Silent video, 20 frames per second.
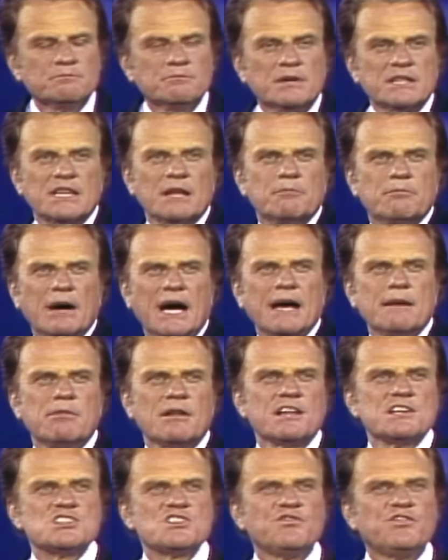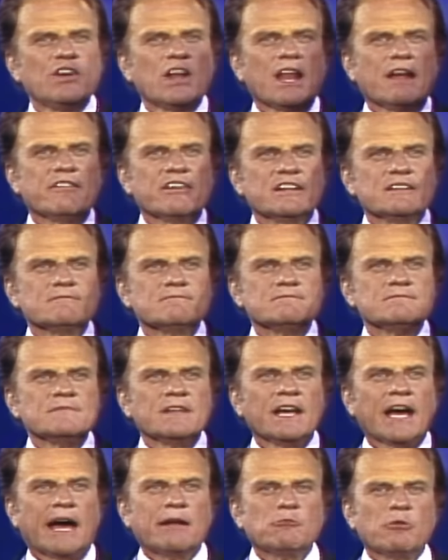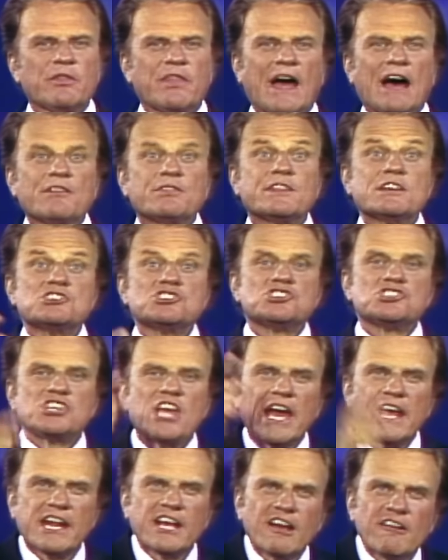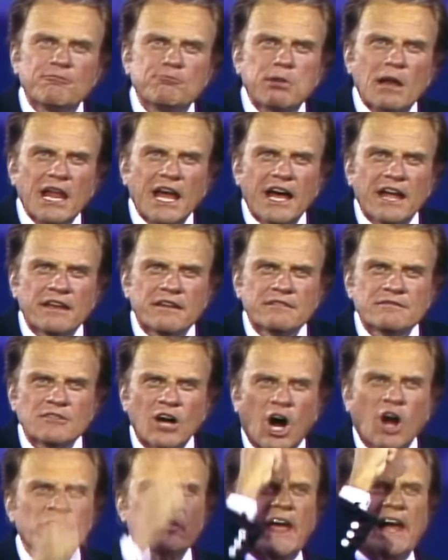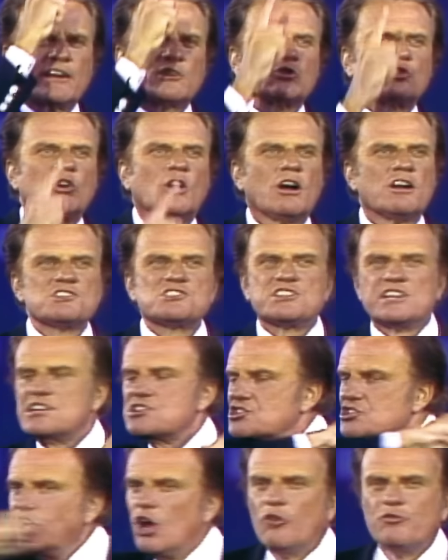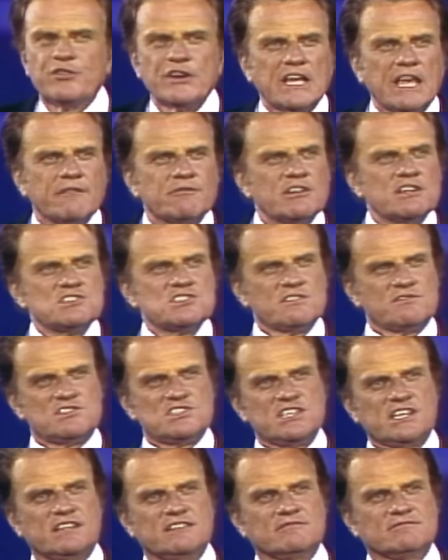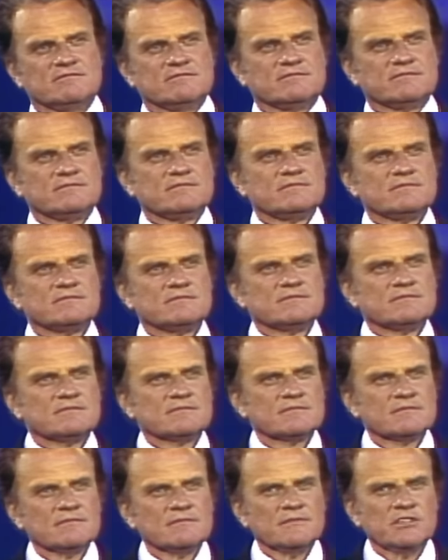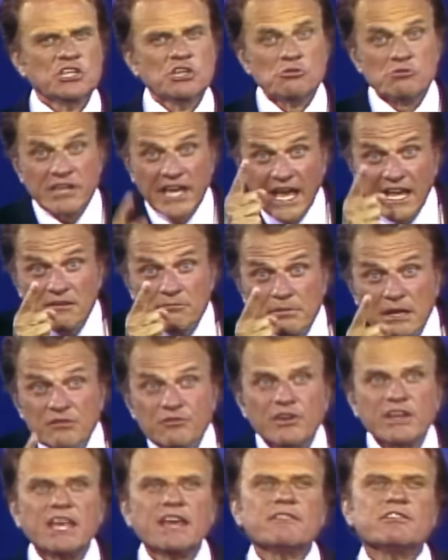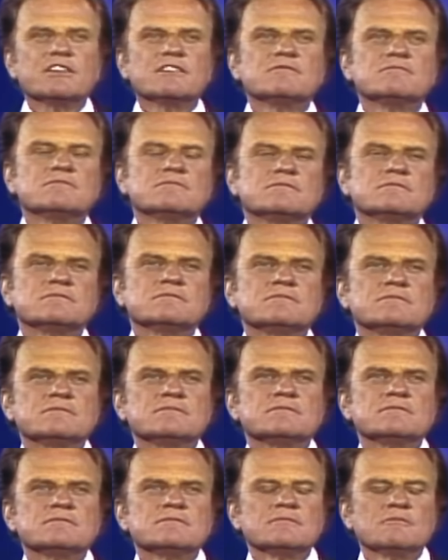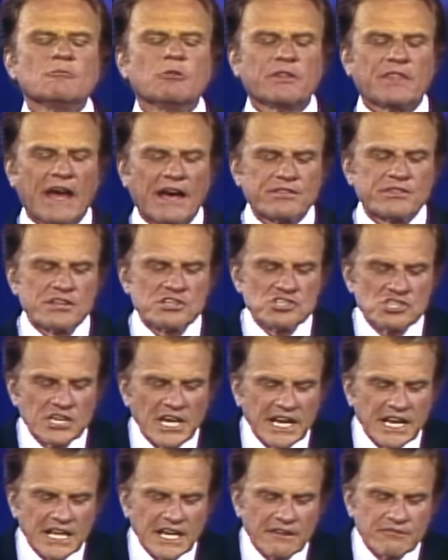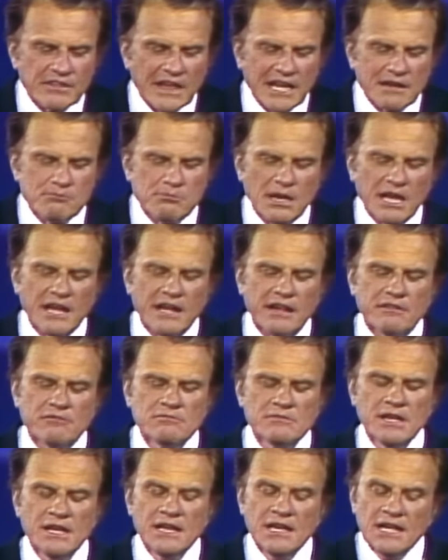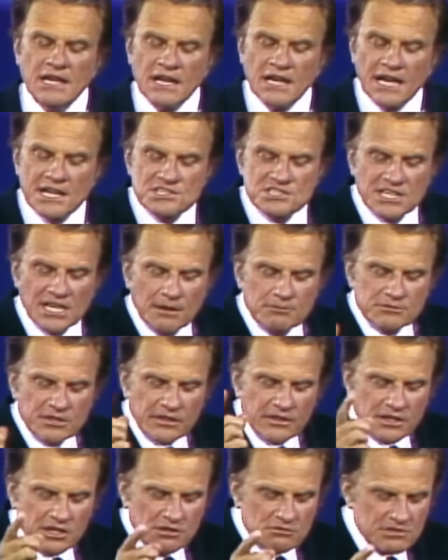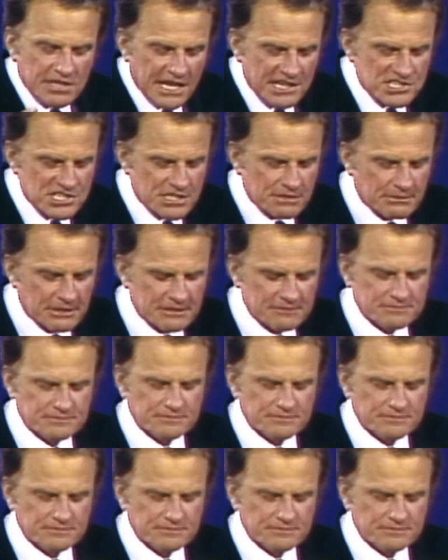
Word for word: But the Bible is full of it. And without the shedding of blood on that cross, there's no forgiveness of sin. You can't be forgiven without the shedding of that blood. Let's come to the New Testament.